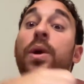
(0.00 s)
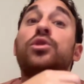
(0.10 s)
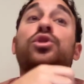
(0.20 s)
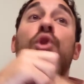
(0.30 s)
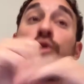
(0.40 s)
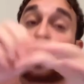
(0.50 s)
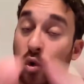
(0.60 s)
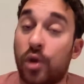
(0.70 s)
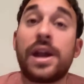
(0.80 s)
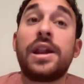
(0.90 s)
So the Rangers
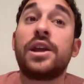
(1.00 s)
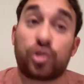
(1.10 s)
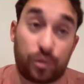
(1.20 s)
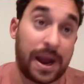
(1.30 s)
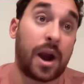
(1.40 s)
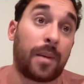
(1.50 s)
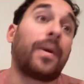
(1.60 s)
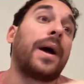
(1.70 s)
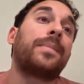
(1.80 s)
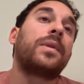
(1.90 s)
don't score on that initial
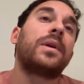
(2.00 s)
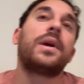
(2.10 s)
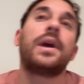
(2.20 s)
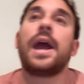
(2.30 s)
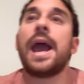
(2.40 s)
power play.